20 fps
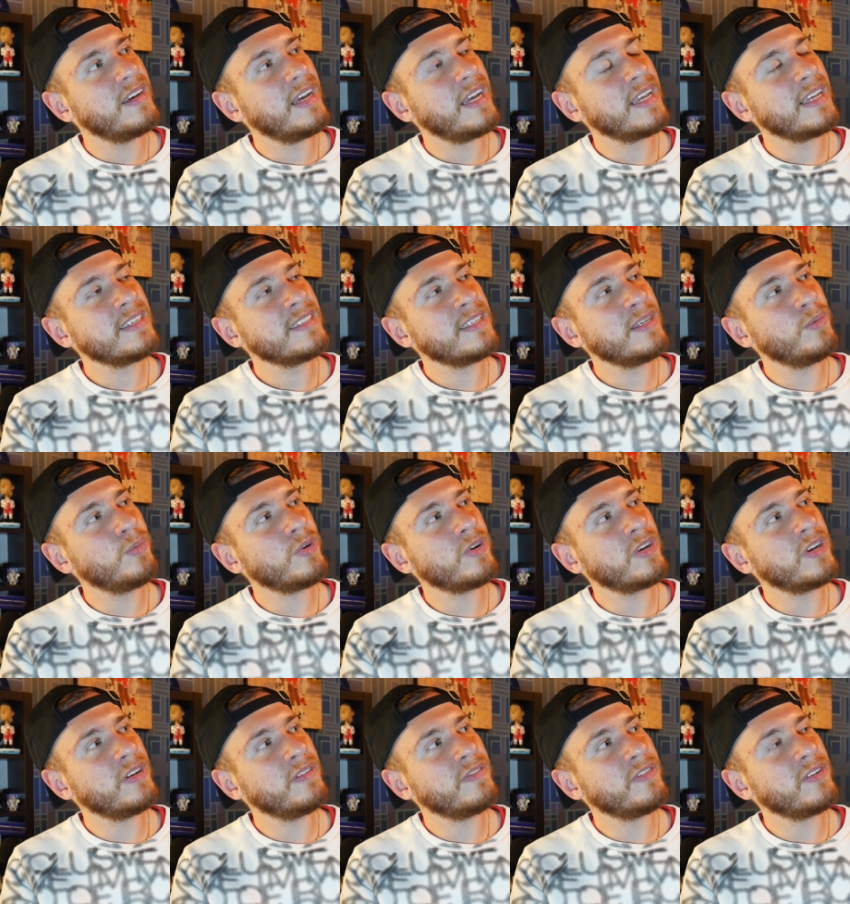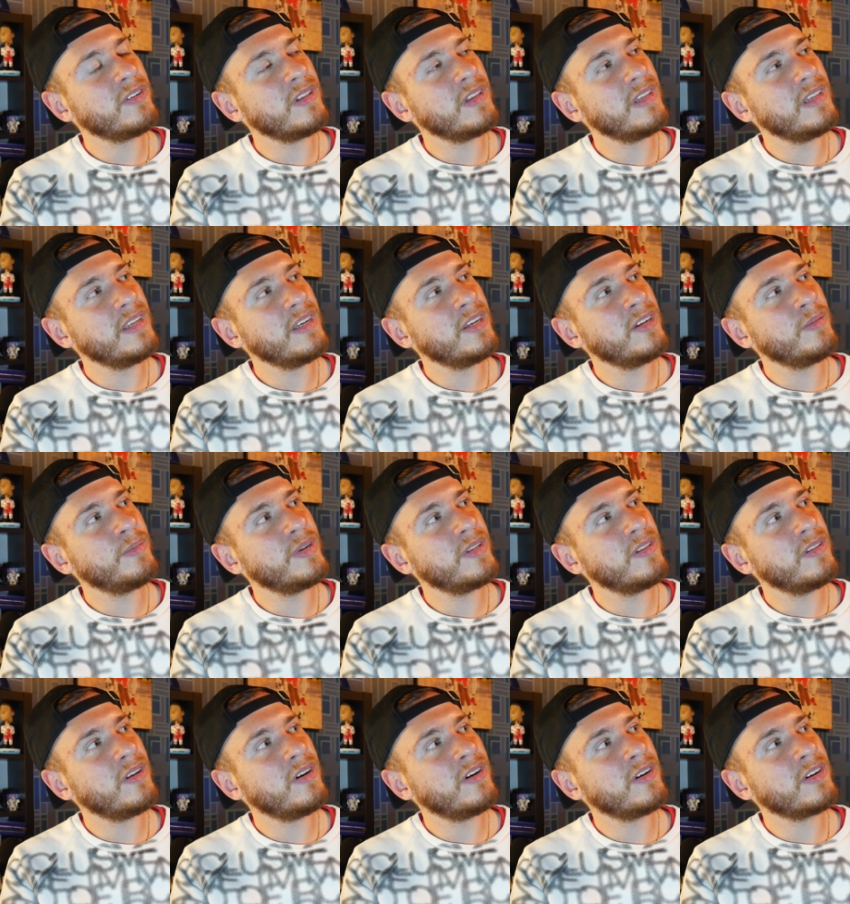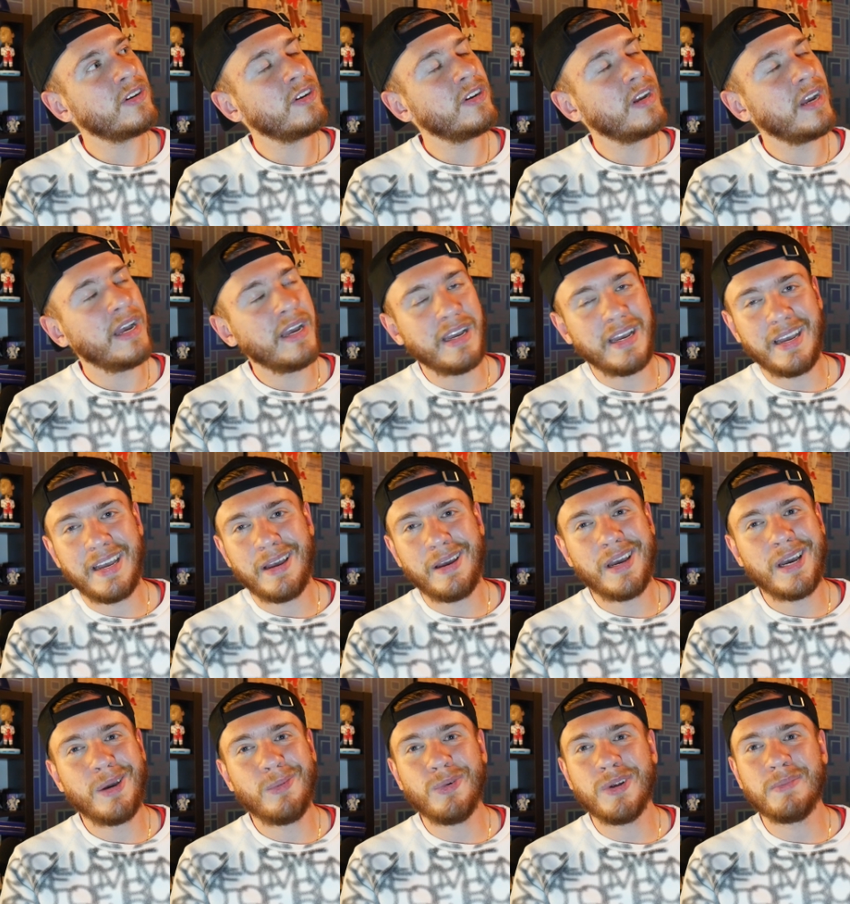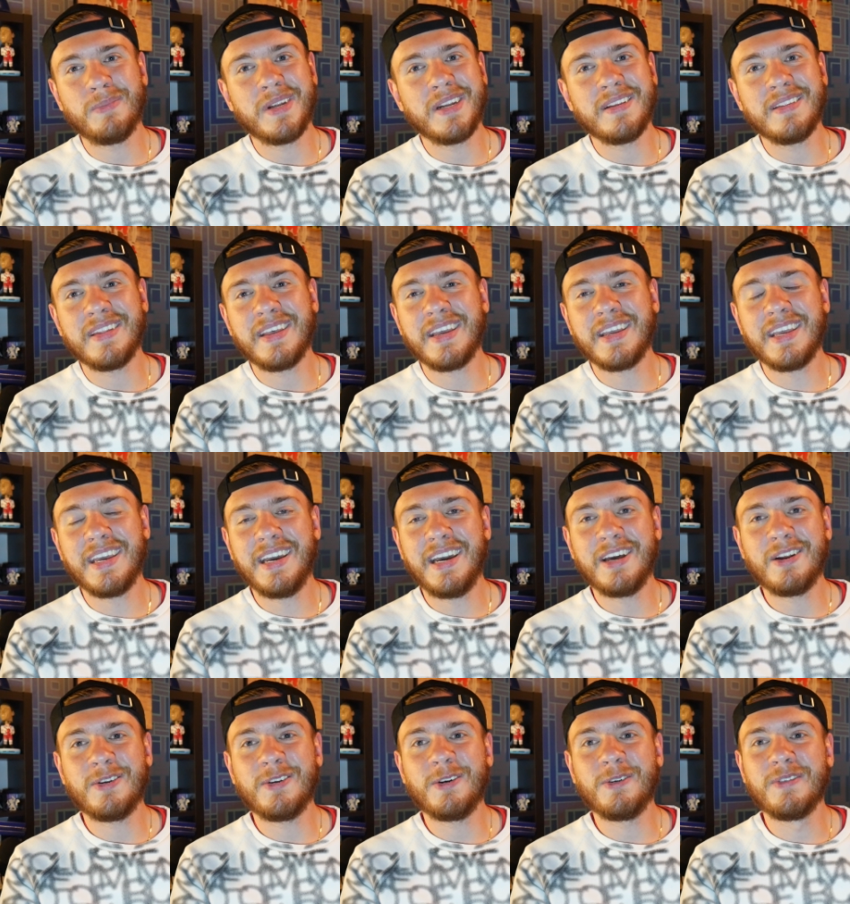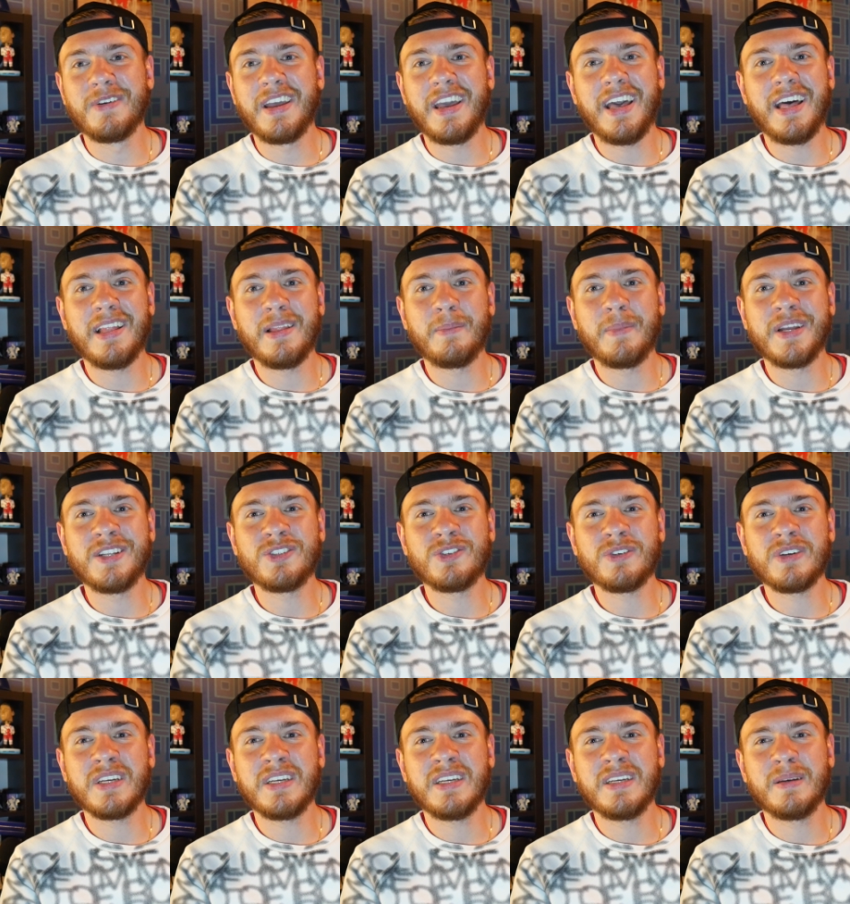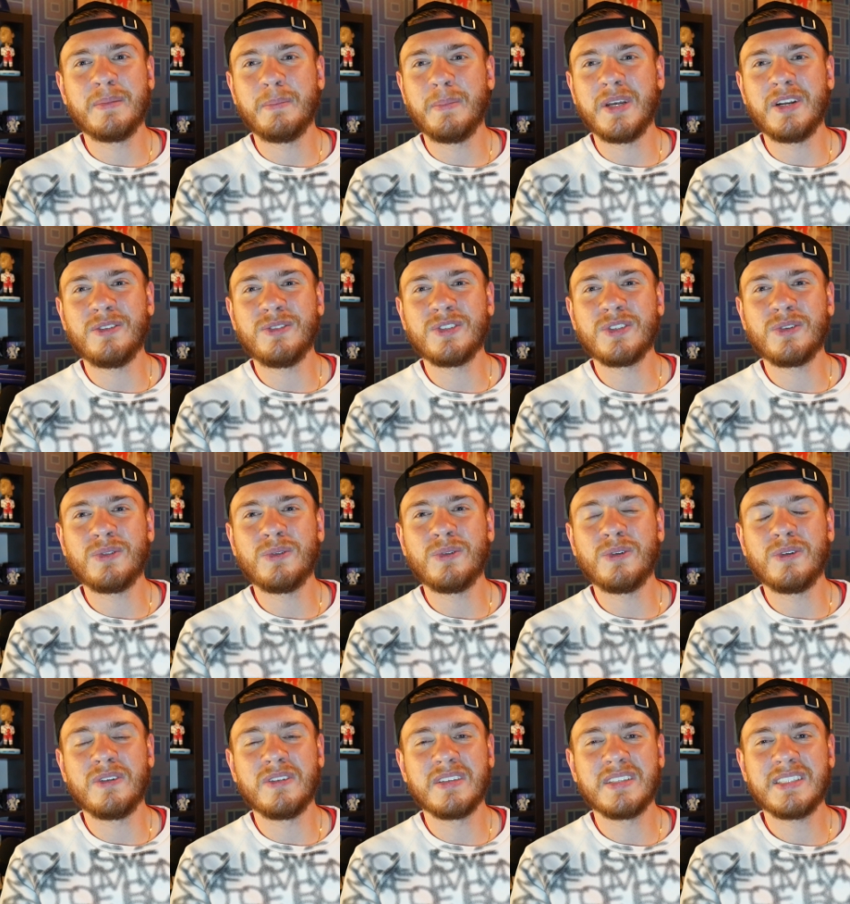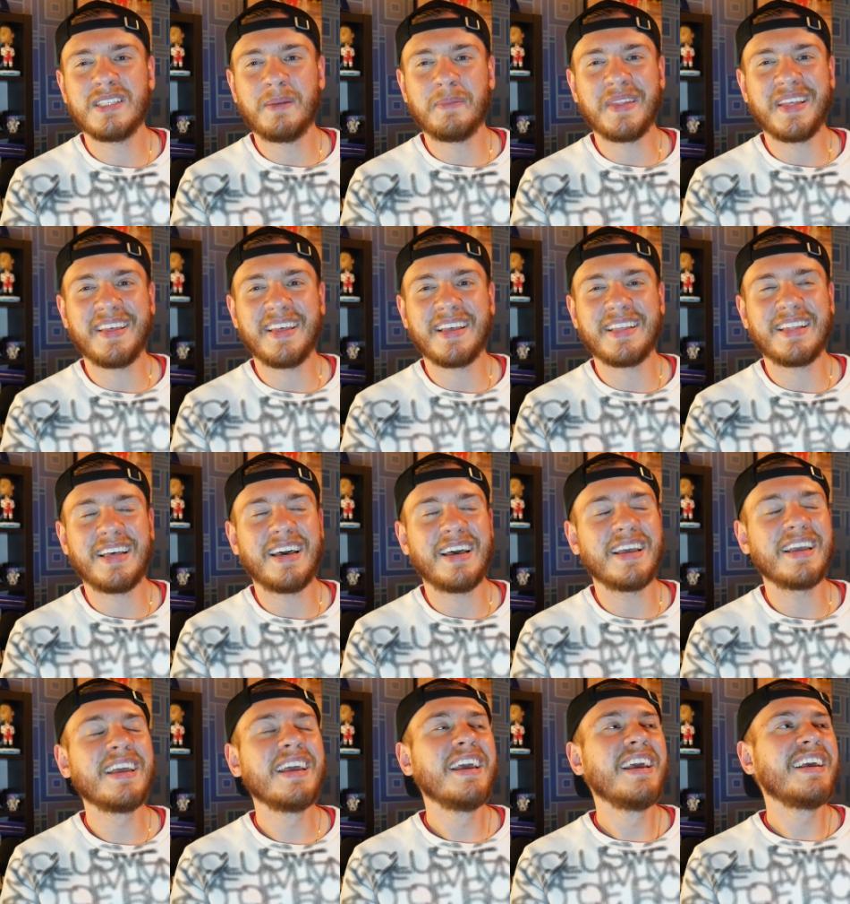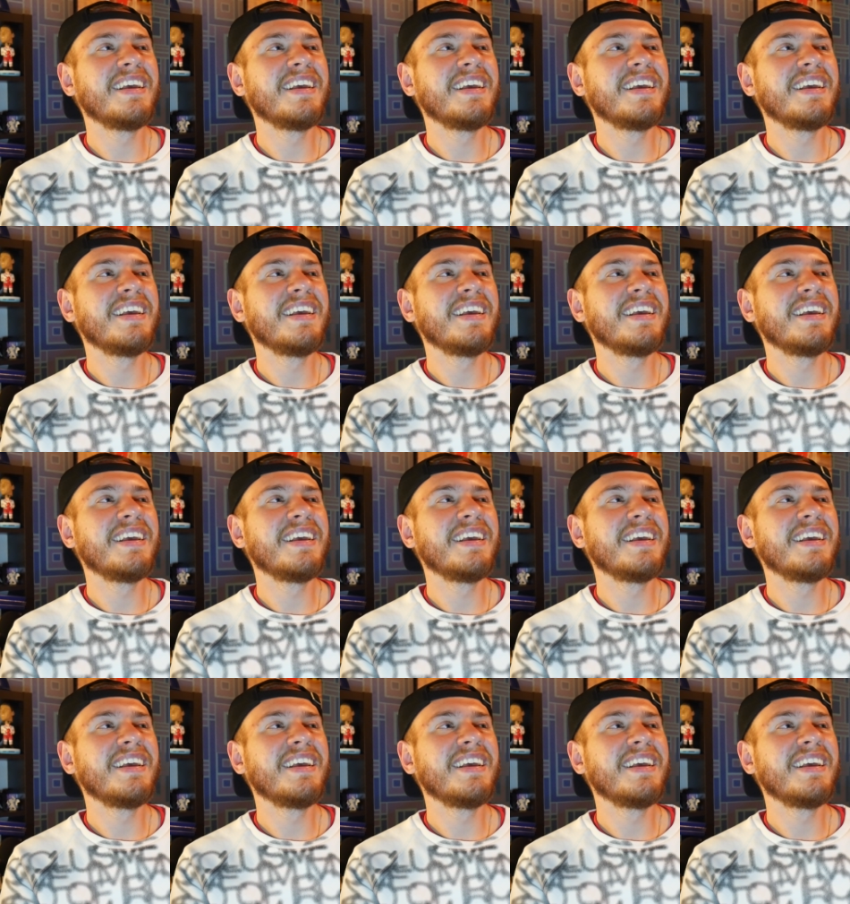I guess they were good for a little bit longer. I, I, I would have been in like, I don't know, elementary, middle school, something like that.